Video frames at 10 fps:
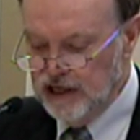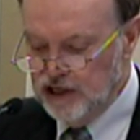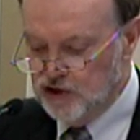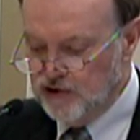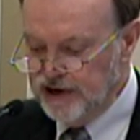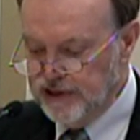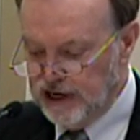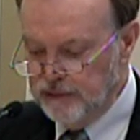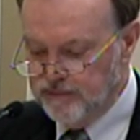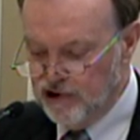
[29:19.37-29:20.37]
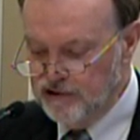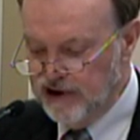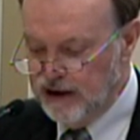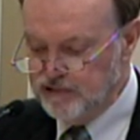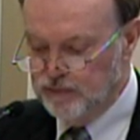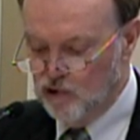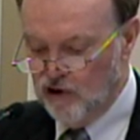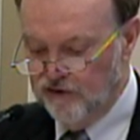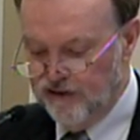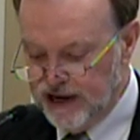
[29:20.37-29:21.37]
strengthening programs, more
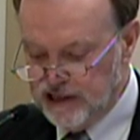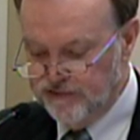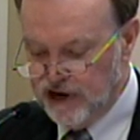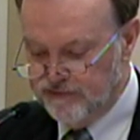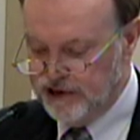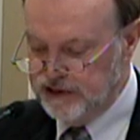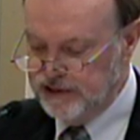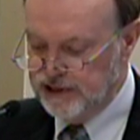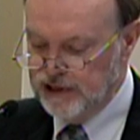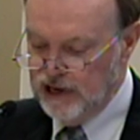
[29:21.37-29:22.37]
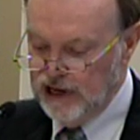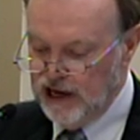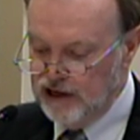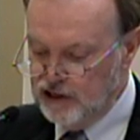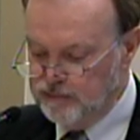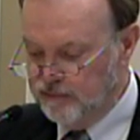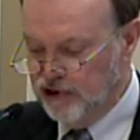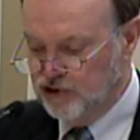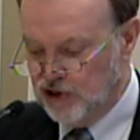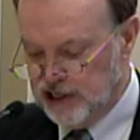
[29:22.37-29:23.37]
effective governance, and to
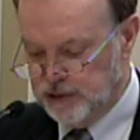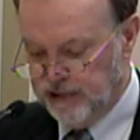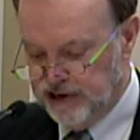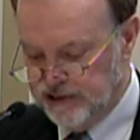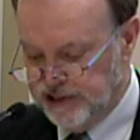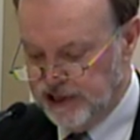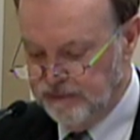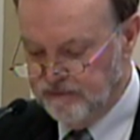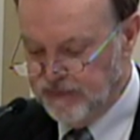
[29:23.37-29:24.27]
promote transparency.